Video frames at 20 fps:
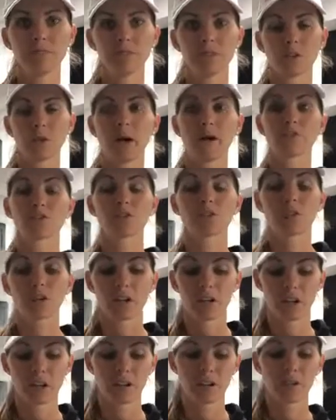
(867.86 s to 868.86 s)
You have to
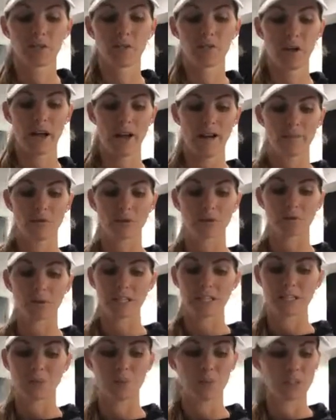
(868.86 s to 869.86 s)
look, and if you have those
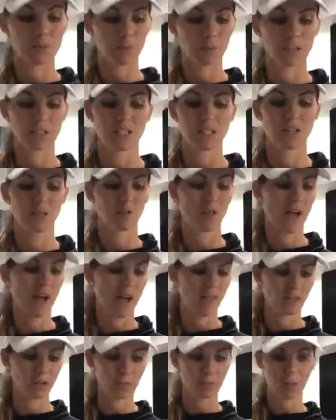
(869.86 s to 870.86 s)
recipes printed, if you
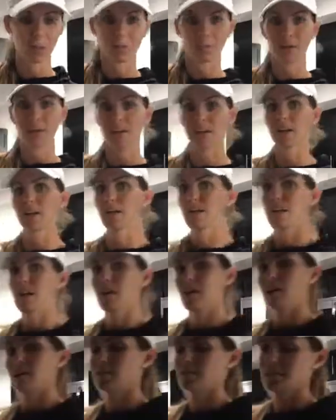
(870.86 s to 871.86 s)
have your meal plan,
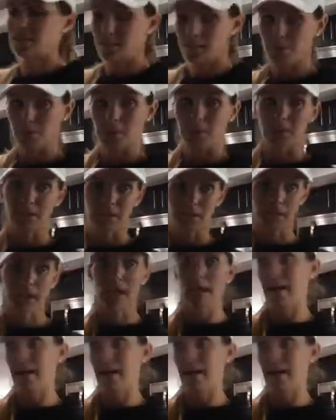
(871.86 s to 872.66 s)
typically I